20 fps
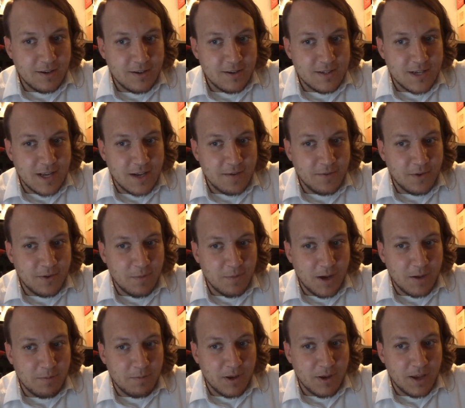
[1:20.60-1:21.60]
David
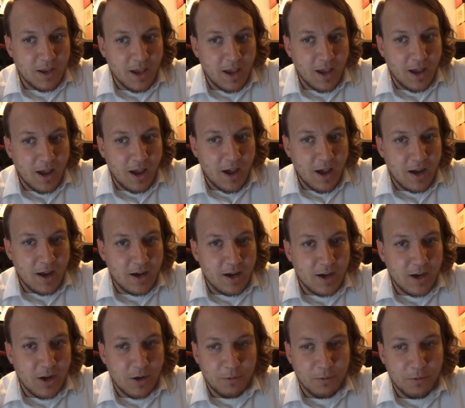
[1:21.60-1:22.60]
might be on
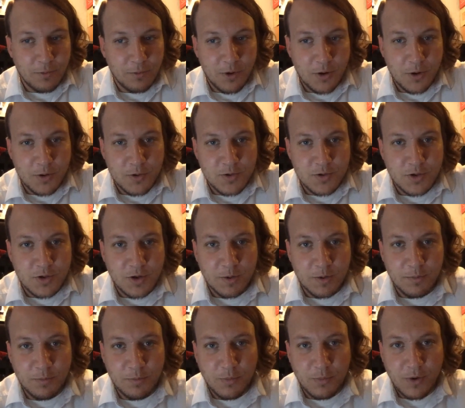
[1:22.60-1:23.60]
a road trip
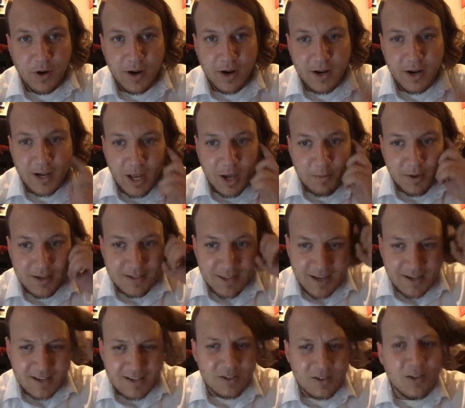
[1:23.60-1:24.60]
right now because
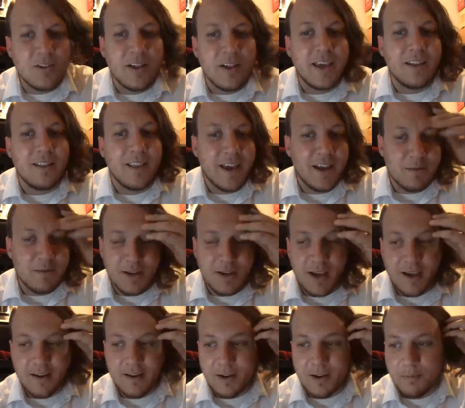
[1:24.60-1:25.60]
that doesn't look like
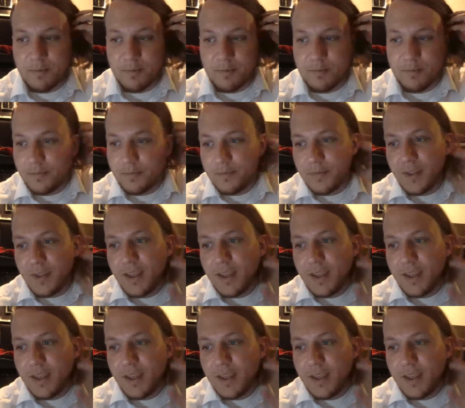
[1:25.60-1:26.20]
Atlanta behind him.